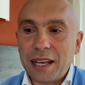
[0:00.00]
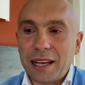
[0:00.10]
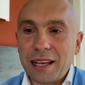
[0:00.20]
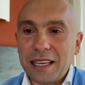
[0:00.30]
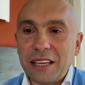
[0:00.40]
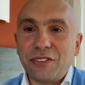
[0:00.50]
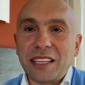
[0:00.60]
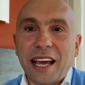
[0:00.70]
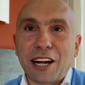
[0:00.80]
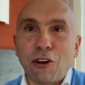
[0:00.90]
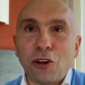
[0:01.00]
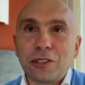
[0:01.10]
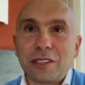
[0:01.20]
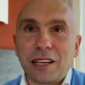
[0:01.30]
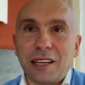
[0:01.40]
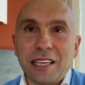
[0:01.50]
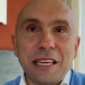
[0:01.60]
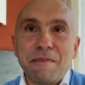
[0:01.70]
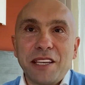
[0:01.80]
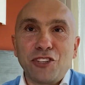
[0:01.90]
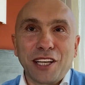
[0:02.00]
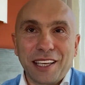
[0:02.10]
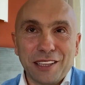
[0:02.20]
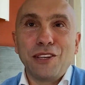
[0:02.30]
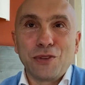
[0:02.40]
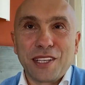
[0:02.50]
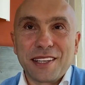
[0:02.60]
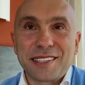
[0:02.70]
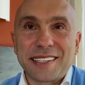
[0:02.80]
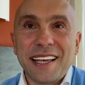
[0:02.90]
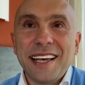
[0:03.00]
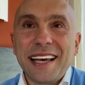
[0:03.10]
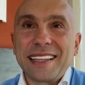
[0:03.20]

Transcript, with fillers: Uh, if they are not uh, imaging enthusiasts.